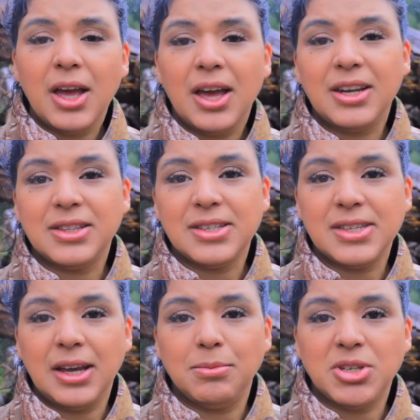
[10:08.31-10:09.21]
and at the
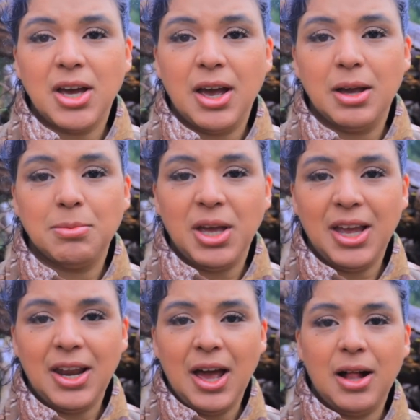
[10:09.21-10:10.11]
same time
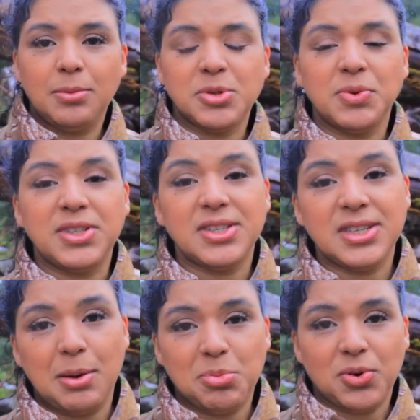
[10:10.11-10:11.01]
it helps with the
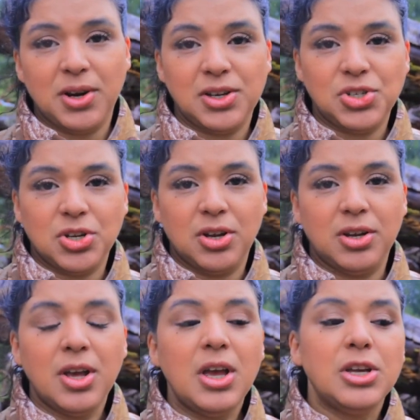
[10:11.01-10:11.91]

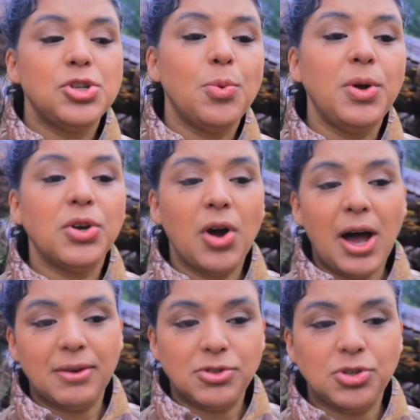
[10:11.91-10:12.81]
separation so we don't
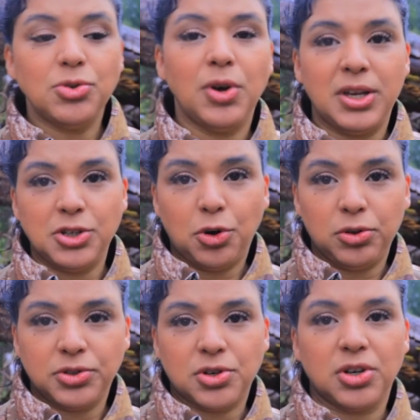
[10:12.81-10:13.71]
have to do it
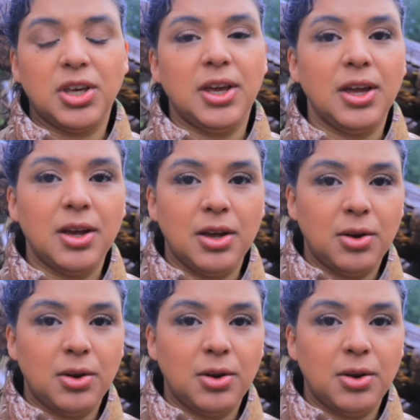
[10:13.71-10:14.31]
cold turkey